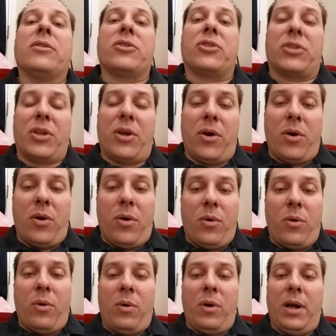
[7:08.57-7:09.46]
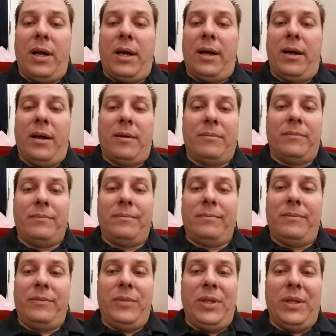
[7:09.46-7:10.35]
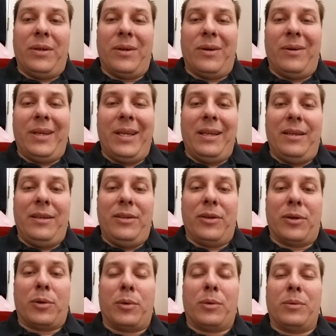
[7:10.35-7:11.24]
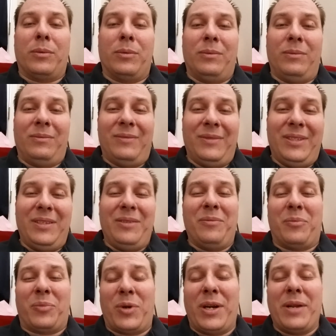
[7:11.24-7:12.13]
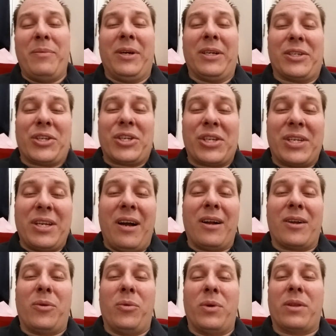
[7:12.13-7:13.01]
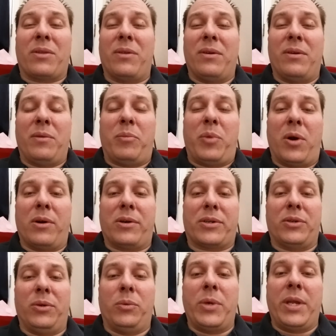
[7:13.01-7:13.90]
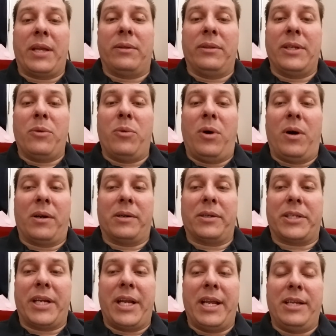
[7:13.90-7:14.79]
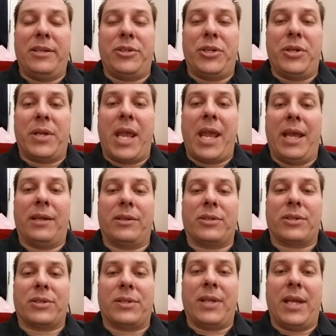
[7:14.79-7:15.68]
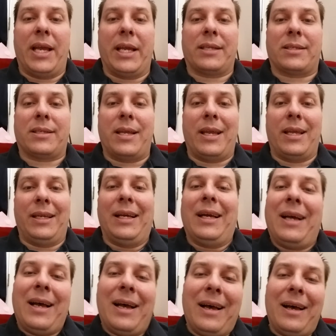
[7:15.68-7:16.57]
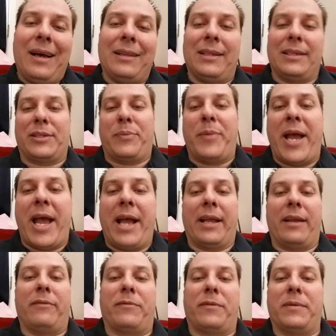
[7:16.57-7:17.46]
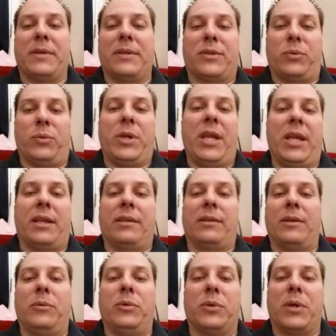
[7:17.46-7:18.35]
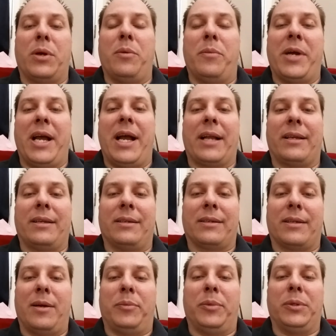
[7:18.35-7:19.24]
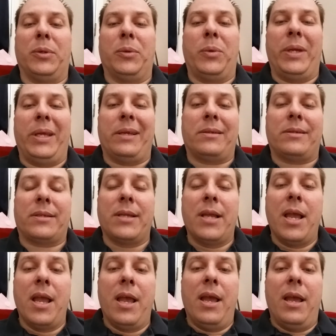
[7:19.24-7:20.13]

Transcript: So, um, you know, it, you're pretty much stuck with a partial weekly water change. You can't just like say, ah, let's bag it for this week and then we'll go back in a couple of weeks.